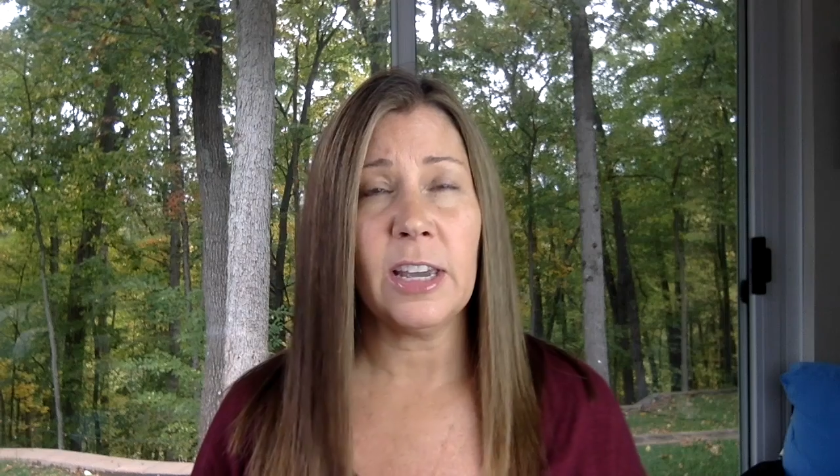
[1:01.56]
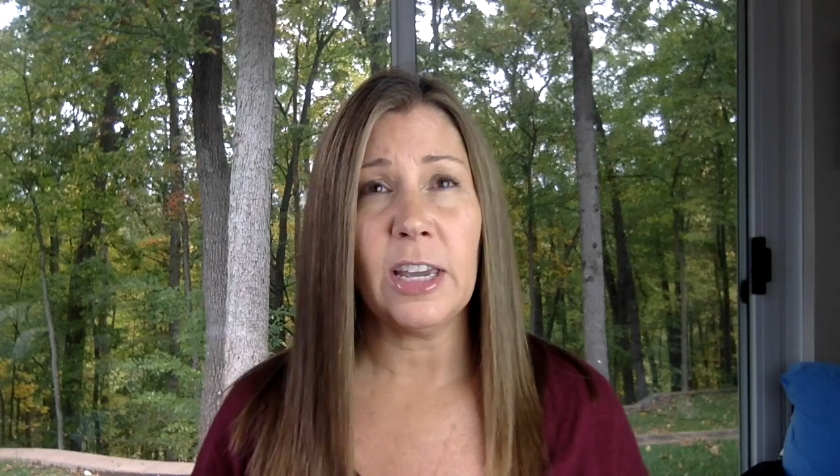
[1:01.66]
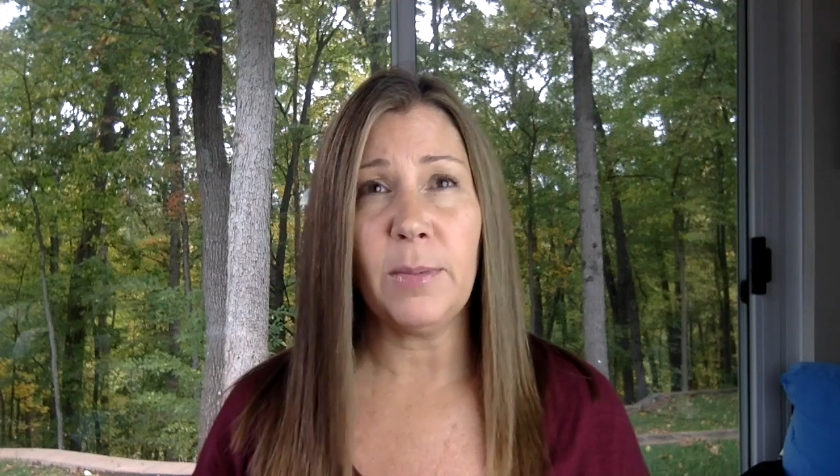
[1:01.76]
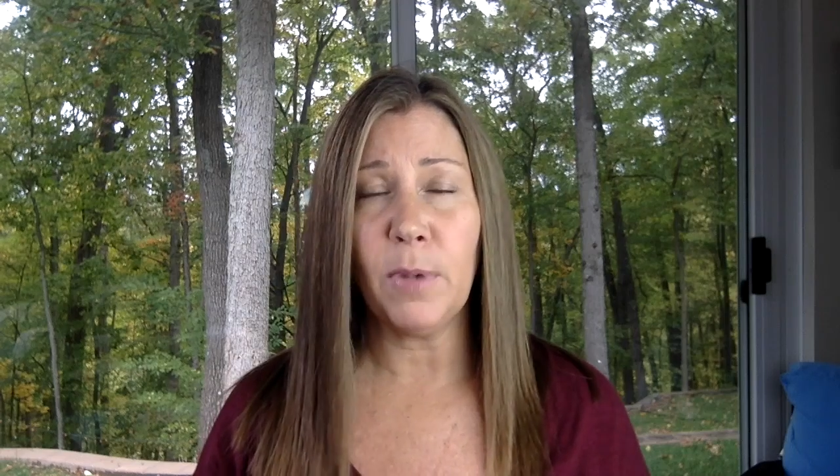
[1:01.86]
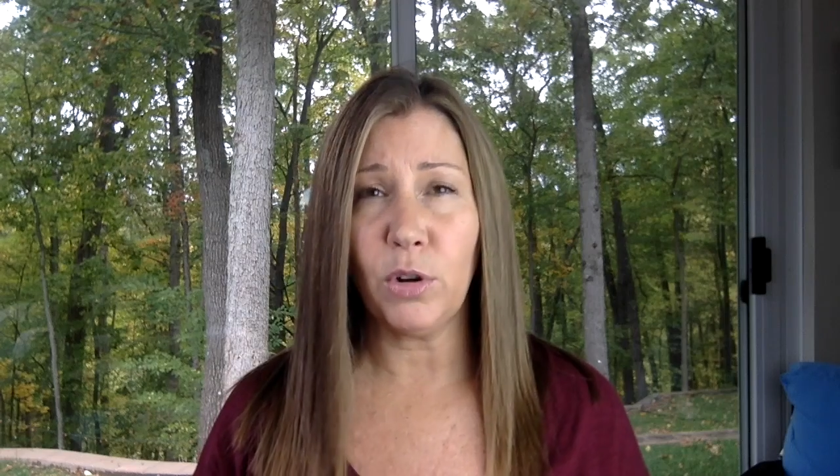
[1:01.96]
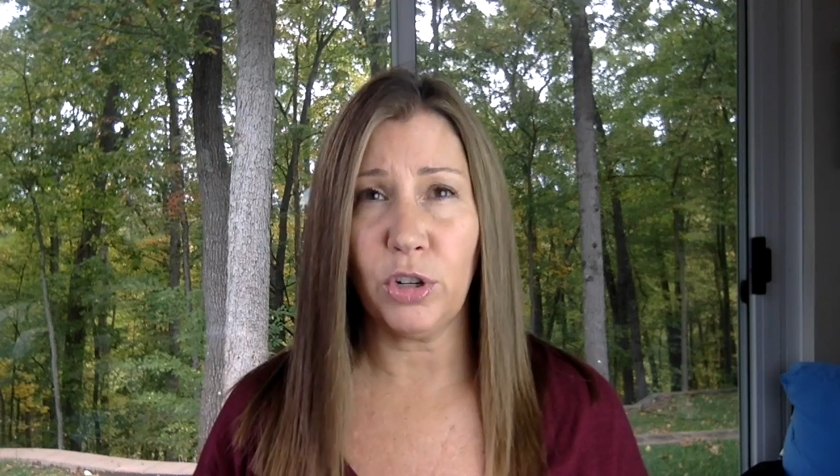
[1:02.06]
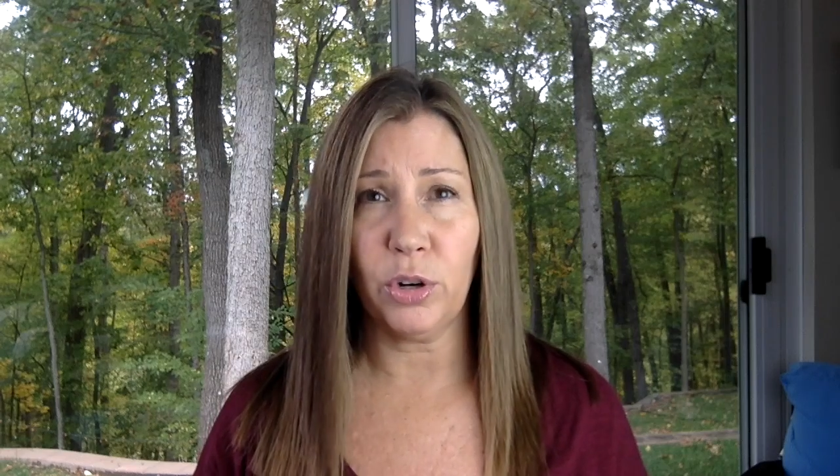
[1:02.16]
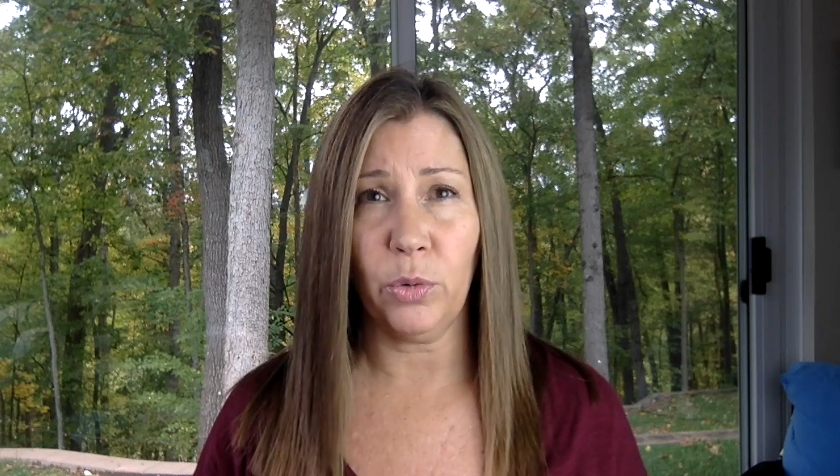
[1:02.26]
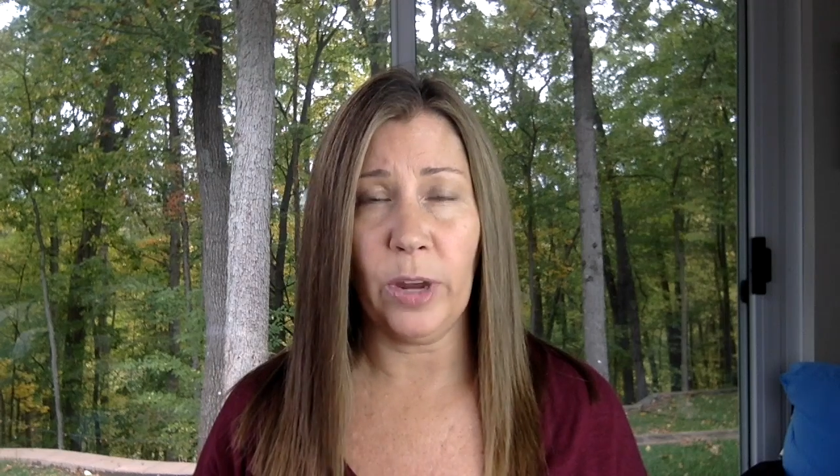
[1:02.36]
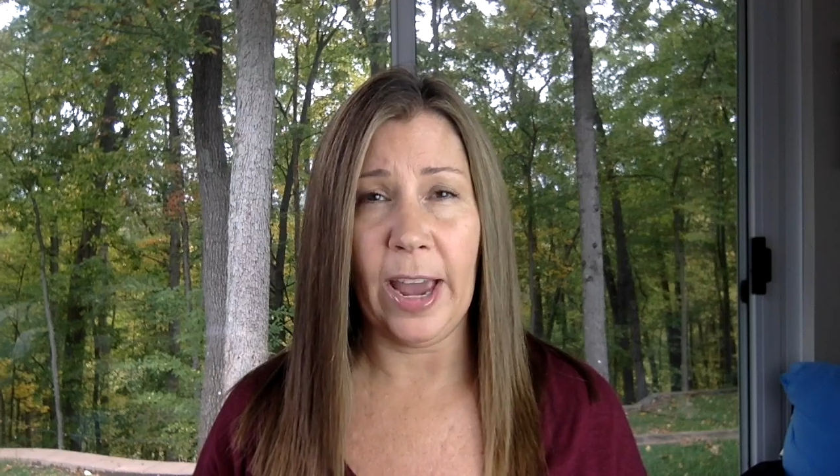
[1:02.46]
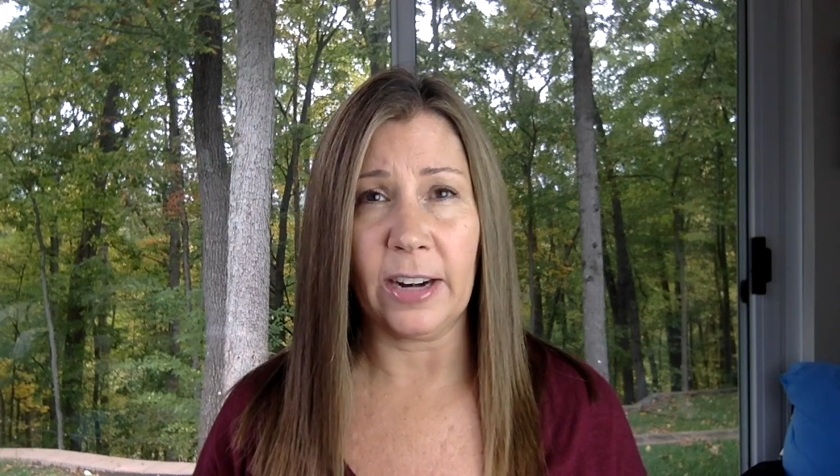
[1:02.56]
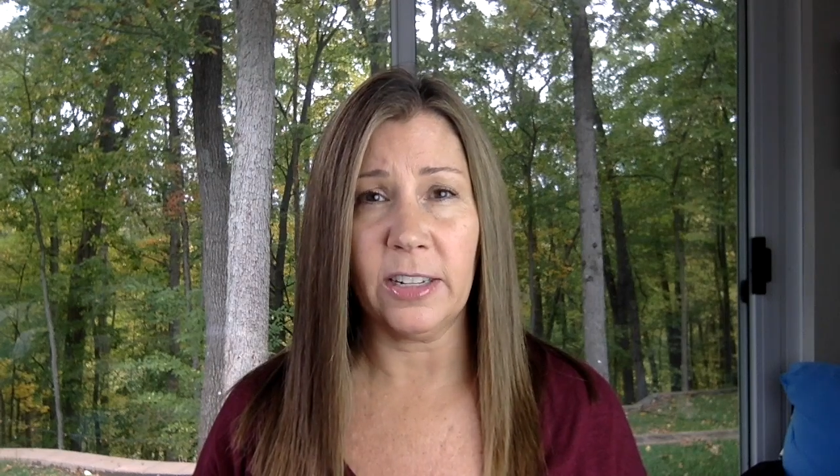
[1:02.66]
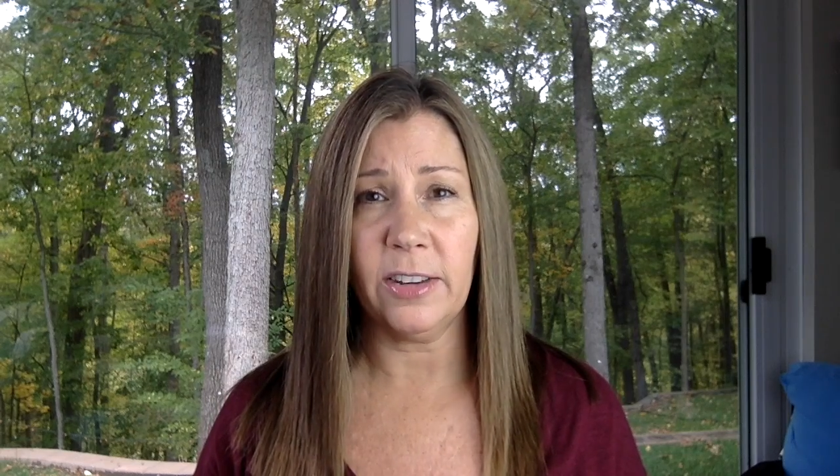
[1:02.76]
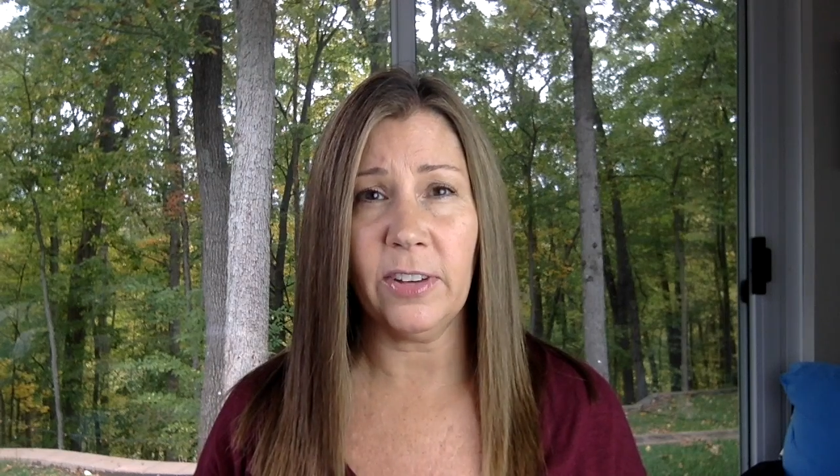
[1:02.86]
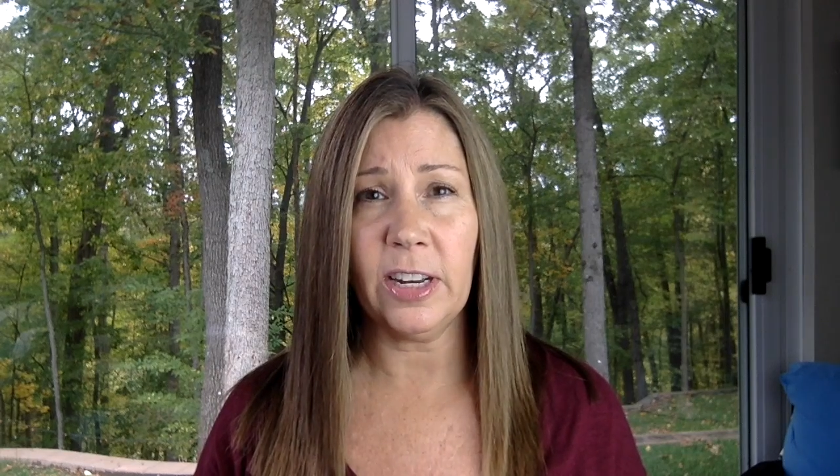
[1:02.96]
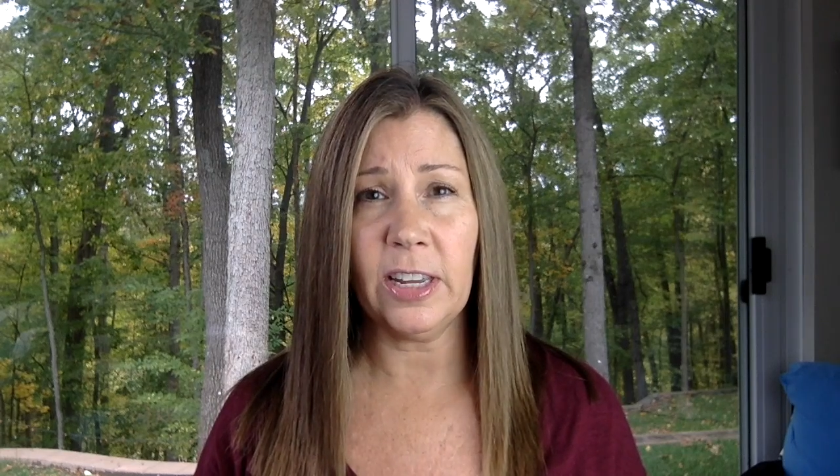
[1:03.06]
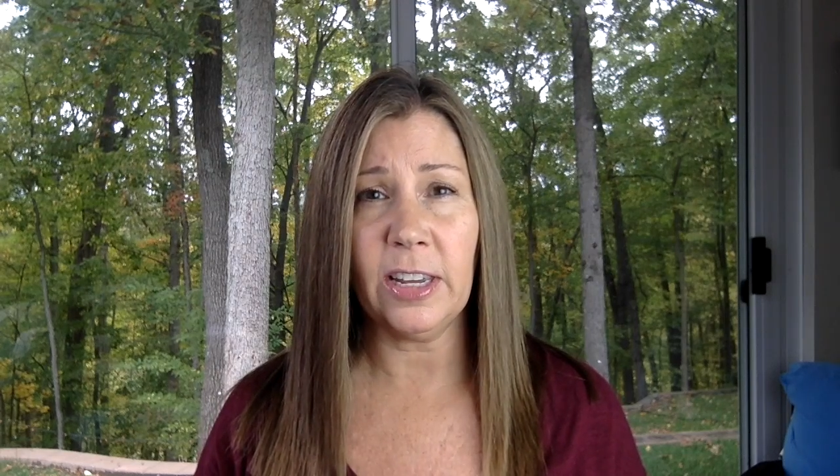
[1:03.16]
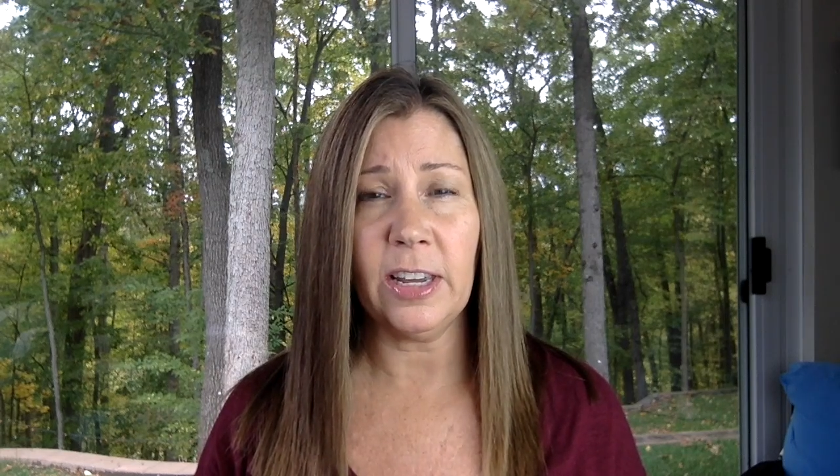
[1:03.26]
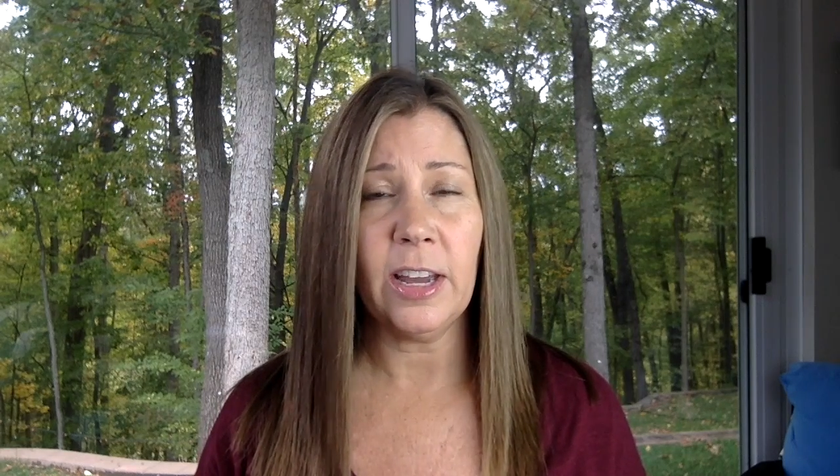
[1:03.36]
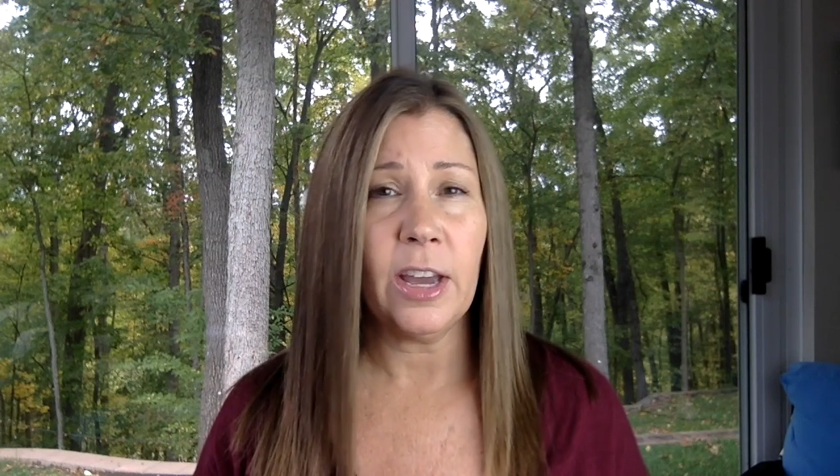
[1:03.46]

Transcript: emotional reactivity,